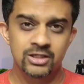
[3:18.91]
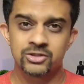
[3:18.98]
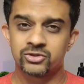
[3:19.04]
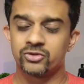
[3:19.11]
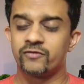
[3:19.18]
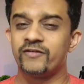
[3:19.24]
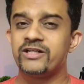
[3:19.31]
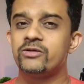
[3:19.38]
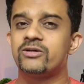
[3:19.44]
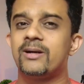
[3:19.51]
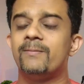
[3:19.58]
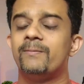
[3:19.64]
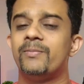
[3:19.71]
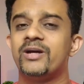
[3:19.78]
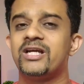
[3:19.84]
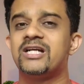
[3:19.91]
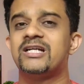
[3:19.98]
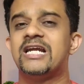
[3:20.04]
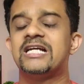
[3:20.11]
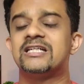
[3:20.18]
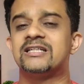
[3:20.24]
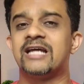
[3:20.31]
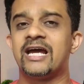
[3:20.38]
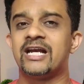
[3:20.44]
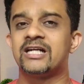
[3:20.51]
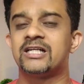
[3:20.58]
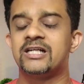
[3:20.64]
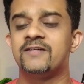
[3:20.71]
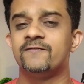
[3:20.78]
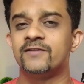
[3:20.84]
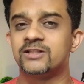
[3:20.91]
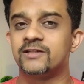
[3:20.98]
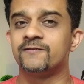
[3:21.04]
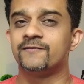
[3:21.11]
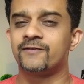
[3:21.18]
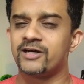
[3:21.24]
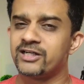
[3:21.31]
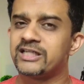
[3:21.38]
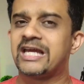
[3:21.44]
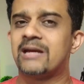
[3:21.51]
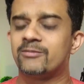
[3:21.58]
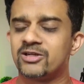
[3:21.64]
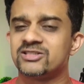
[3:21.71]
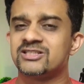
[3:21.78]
So when you compare it directly with the front camera